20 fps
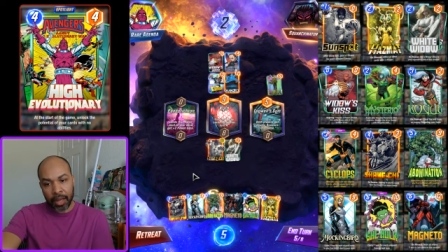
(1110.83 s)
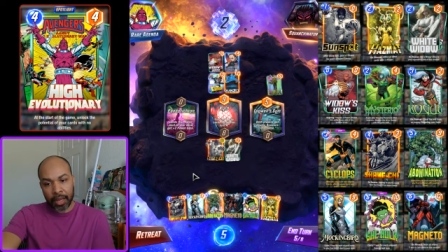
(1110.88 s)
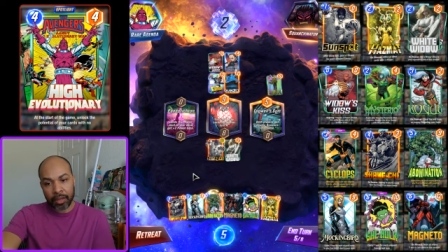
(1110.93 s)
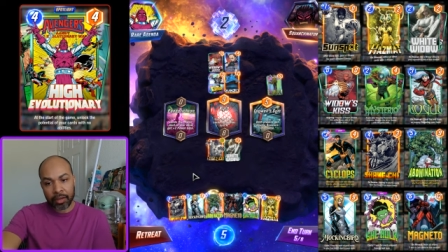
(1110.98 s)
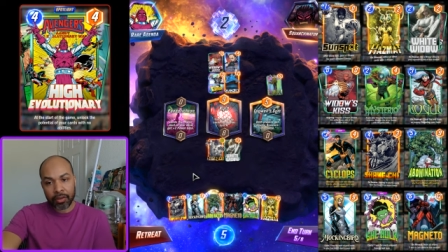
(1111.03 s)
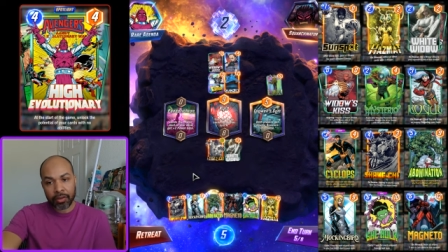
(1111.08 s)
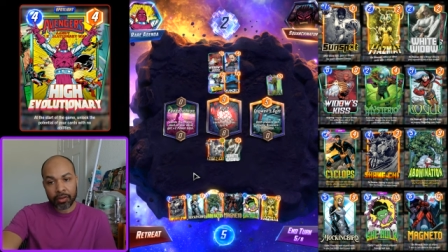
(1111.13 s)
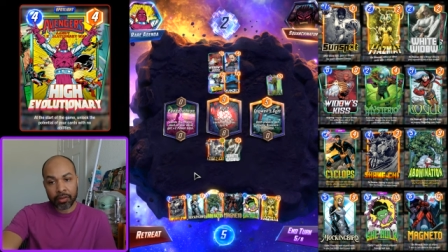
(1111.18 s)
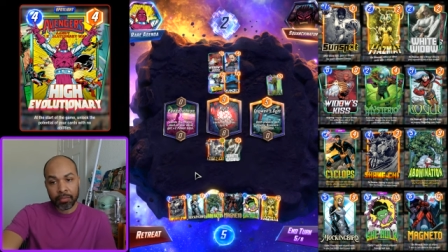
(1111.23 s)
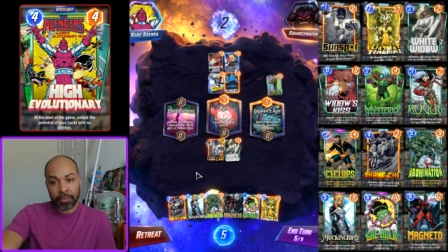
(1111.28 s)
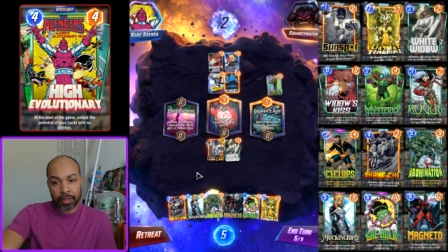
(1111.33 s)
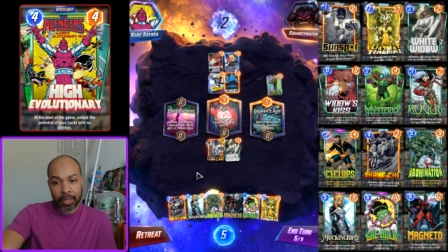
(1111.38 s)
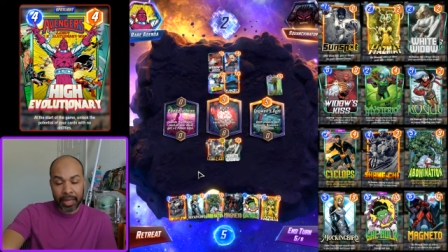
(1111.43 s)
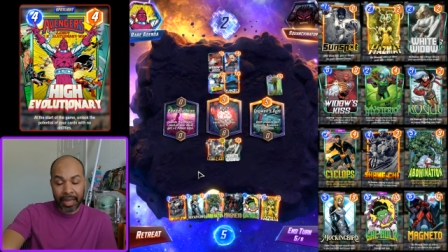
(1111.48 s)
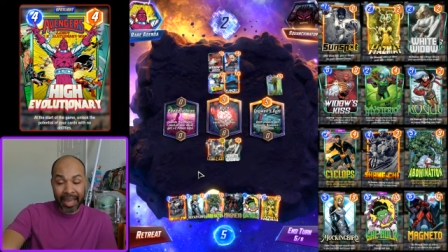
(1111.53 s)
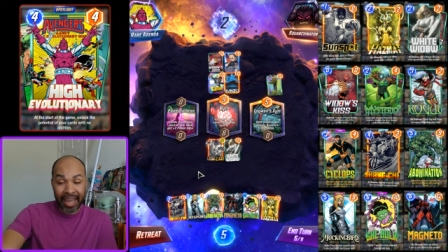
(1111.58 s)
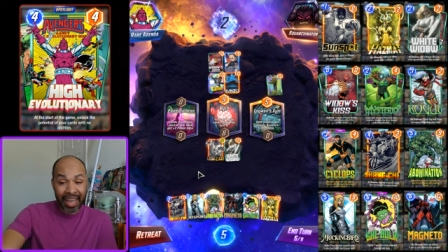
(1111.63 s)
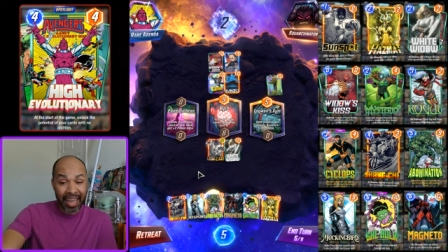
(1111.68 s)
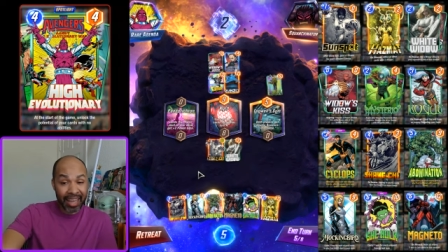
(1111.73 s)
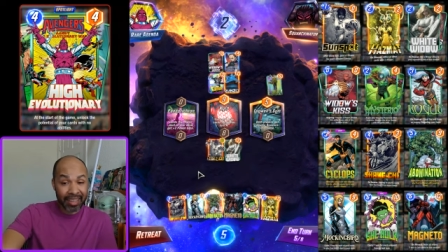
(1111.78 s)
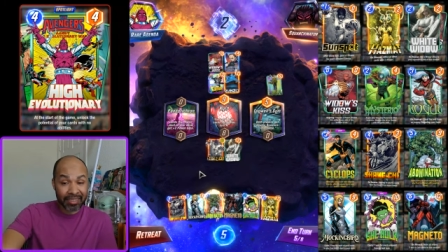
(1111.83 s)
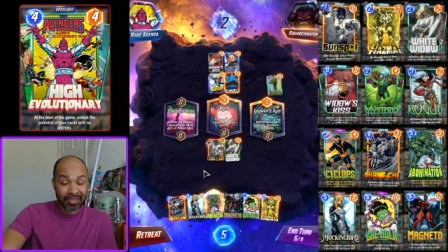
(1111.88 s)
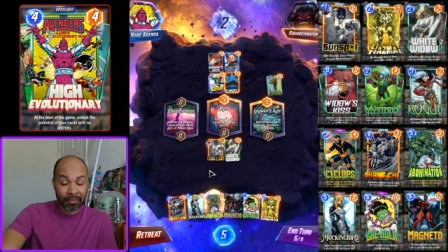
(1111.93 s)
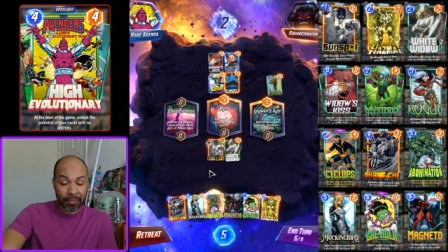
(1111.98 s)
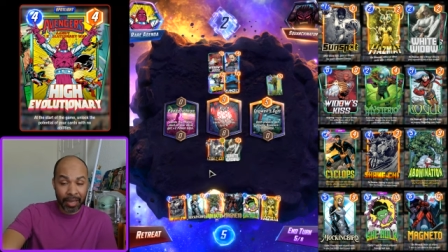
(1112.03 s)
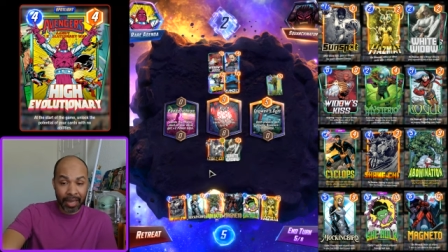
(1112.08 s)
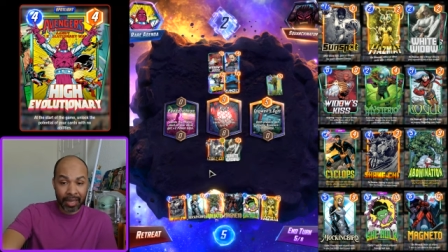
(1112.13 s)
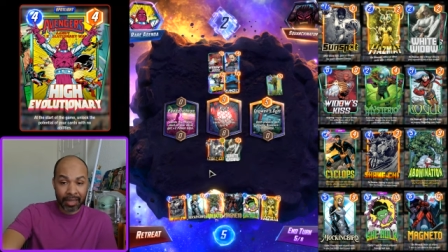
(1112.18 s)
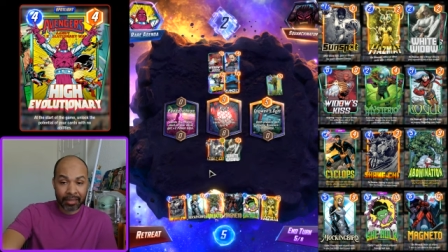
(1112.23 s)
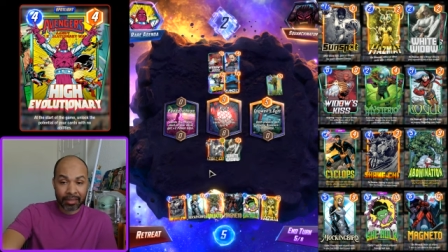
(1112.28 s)
I could play
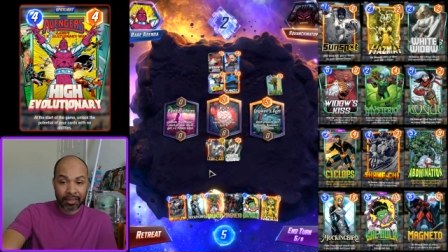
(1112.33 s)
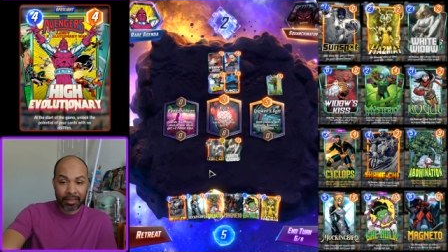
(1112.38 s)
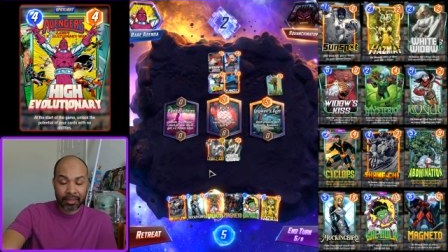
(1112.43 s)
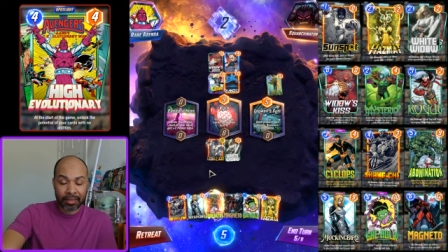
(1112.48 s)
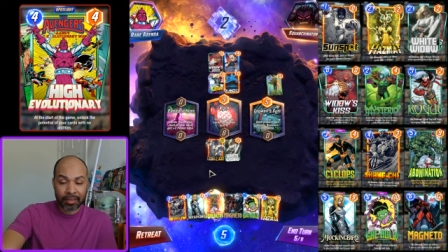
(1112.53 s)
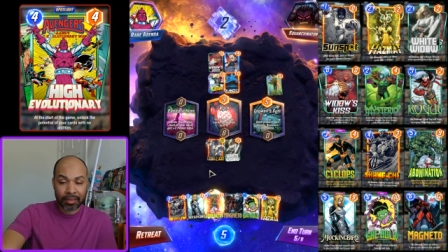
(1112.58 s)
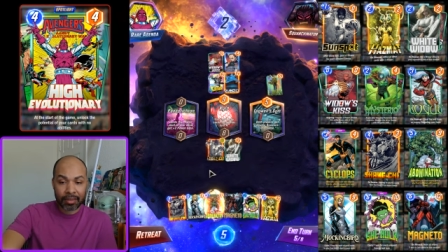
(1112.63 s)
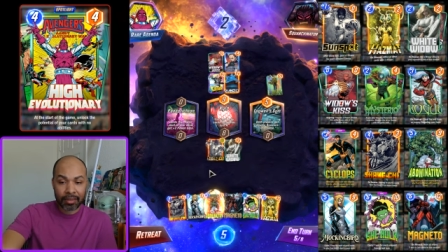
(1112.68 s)
Hazmat.